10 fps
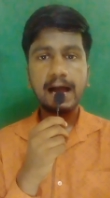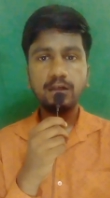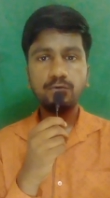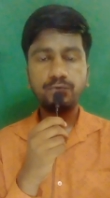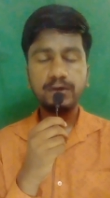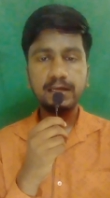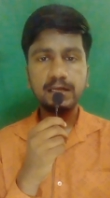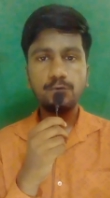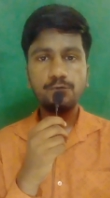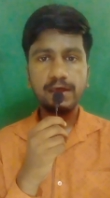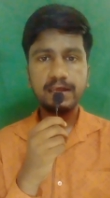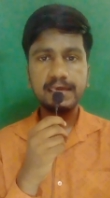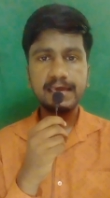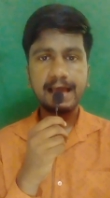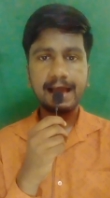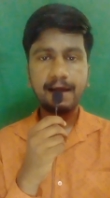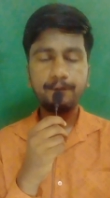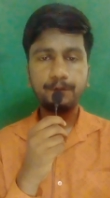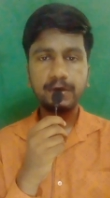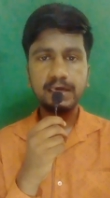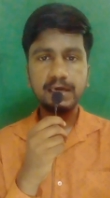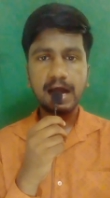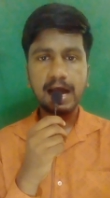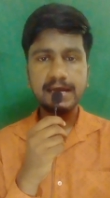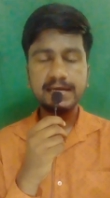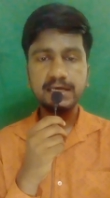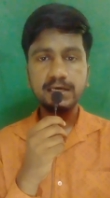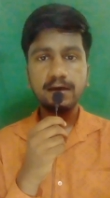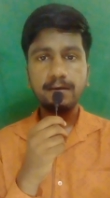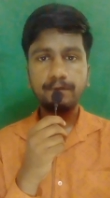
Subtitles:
I feel very happy and